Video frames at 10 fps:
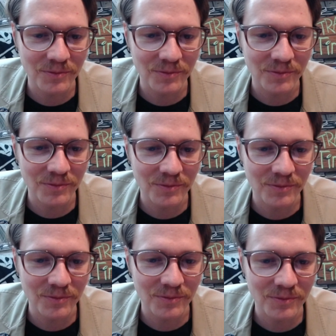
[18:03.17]
So the
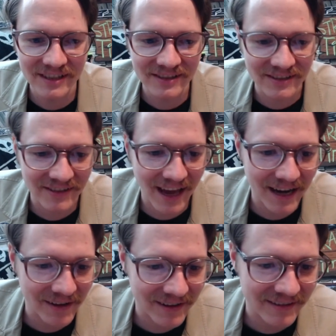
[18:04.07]
question is
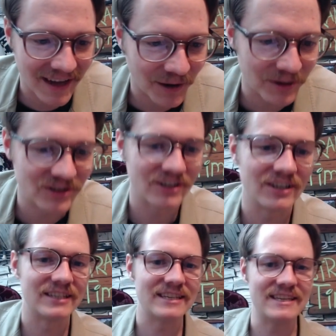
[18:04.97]
that question
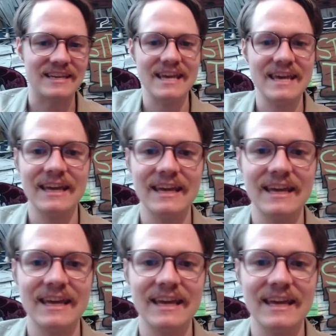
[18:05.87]
a dig
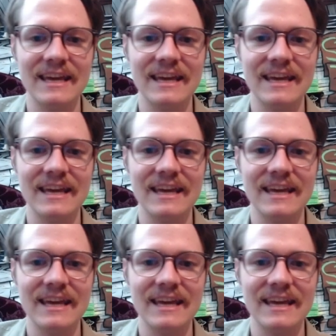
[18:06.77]
or
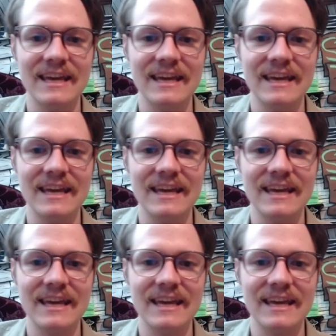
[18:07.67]
what?